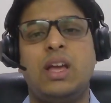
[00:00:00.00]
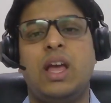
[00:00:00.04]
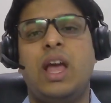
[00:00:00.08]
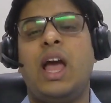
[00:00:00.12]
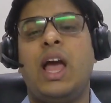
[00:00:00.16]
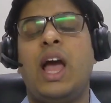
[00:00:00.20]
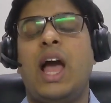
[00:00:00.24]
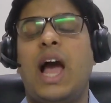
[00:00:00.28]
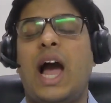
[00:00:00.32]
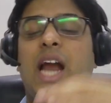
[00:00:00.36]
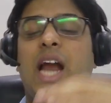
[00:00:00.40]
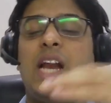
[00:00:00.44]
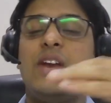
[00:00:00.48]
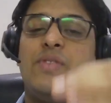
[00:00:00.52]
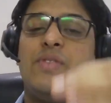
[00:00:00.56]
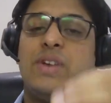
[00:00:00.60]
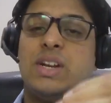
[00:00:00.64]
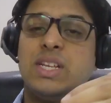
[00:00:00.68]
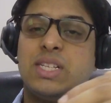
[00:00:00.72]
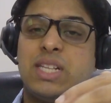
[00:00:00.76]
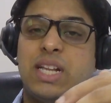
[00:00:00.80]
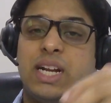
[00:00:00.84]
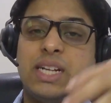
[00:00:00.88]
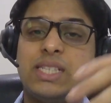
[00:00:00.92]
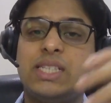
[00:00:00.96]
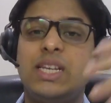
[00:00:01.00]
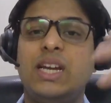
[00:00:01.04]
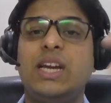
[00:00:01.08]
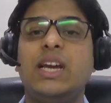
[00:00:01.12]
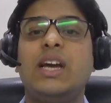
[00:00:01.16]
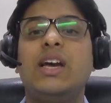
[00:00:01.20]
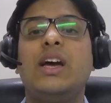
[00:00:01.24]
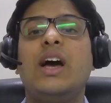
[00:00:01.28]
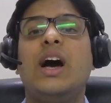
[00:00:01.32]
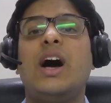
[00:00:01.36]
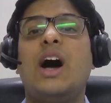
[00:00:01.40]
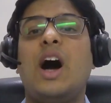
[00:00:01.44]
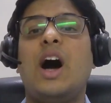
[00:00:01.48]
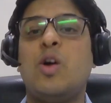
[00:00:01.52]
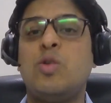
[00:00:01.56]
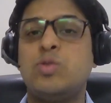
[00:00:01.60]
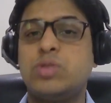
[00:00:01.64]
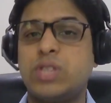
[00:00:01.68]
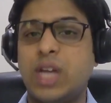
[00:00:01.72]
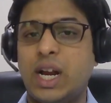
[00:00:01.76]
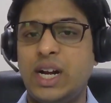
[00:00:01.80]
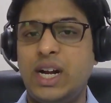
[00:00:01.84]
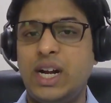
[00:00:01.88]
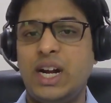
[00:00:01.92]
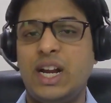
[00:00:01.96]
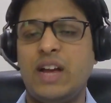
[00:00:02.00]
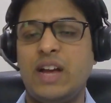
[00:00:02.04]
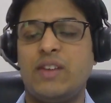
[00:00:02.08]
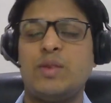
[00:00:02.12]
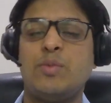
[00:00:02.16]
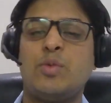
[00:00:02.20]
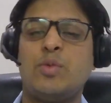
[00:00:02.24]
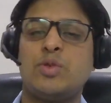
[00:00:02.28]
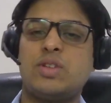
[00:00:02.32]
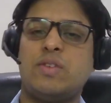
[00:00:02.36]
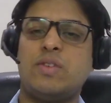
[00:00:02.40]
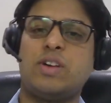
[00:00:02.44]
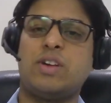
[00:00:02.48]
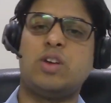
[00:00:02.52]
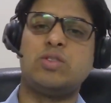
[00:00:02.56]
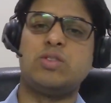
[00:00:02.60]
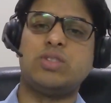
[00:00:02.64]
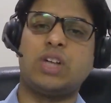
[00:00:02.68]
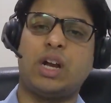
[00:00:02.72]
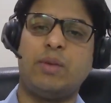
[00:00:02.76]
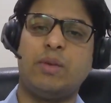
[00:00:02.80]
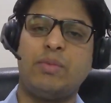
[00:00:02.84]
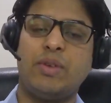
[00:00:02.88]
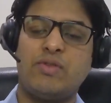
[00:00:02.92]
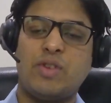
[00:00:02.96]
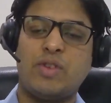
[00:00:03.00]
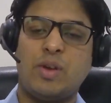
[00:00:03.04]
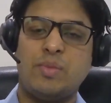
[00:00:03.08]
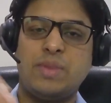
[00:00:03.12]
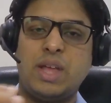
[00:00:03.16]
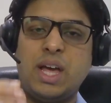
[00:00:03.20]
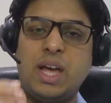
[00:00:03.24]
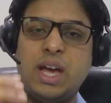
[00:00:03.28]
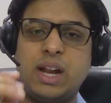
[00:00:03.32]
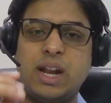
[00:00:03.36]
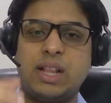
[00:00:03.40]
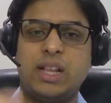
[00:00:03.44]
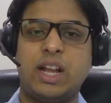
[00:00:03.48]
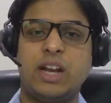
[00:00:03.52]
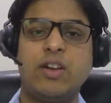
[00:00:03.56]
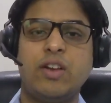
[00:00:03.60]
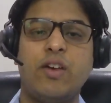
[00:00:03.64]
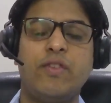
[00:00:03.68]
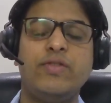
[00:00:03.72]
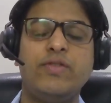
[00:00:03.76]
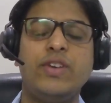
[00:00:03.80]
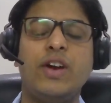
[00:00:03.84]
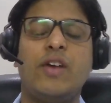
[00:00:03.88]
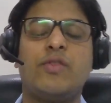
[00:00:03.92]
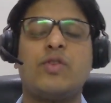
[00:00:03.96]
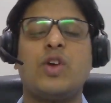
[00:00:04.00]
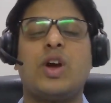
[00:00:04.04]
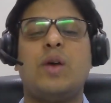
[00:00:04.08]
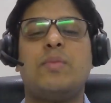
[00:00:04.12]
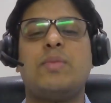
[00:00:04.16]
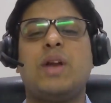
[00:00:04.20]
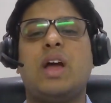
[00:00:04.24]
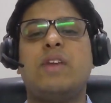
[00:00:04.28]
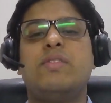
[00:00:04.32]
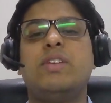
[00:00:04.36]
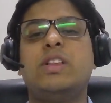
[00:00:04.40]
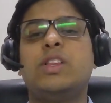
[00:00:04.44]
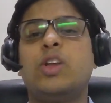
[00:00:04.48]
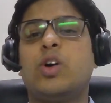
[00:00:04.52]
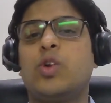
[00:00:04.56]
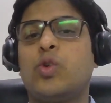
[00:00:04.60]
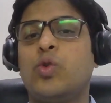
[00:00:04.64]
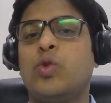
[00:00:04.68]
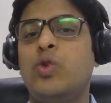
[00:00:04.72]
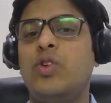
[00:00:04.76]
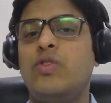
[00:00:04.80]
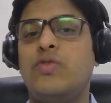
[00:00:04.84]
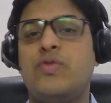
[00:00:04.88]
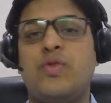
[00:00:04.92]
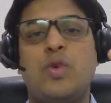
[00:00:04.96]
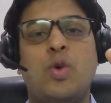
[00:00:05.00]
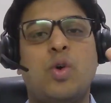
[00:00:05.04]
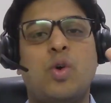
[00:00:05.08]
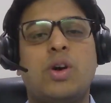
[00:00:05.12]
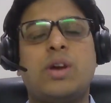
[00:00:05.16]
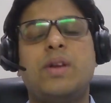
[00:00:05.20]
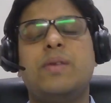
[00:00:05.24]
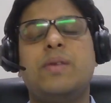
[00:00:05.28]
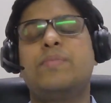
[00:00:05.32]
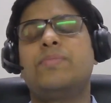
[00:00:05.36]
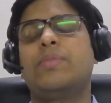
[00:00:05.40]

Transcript: And if it is, let's say, outside India, the books of accounts are coming from there, then we have to comply with Rule 4.